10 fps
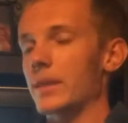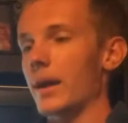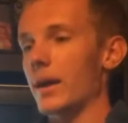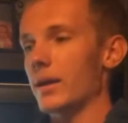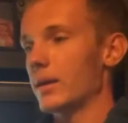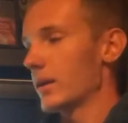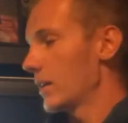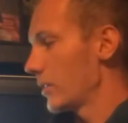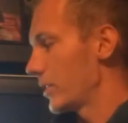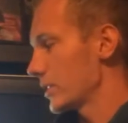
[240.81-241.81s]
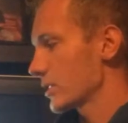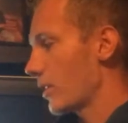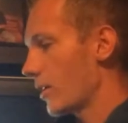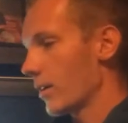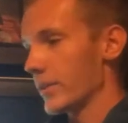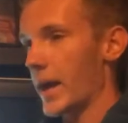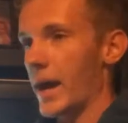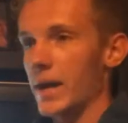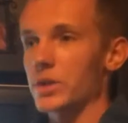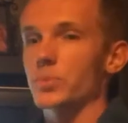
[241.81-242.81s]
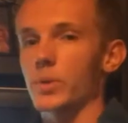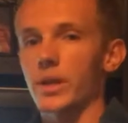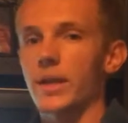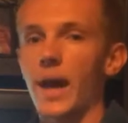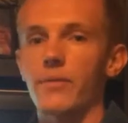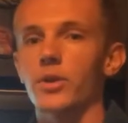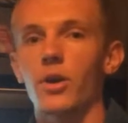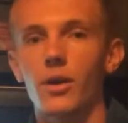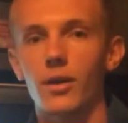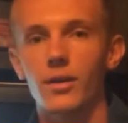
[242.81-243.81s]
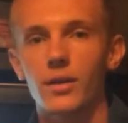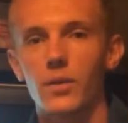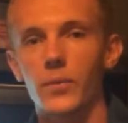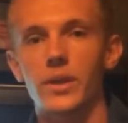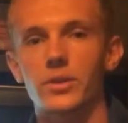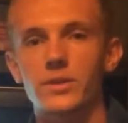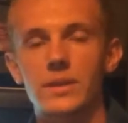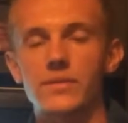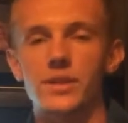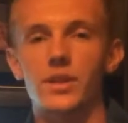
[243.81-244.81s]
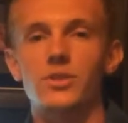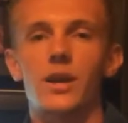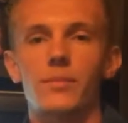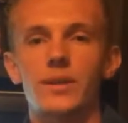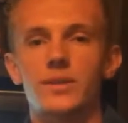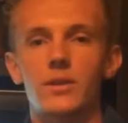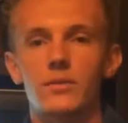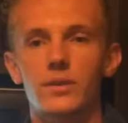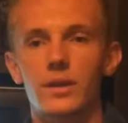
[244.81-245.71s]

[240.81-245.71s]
that this car, that I just wanted to have a car when I turned 17 to drive myself.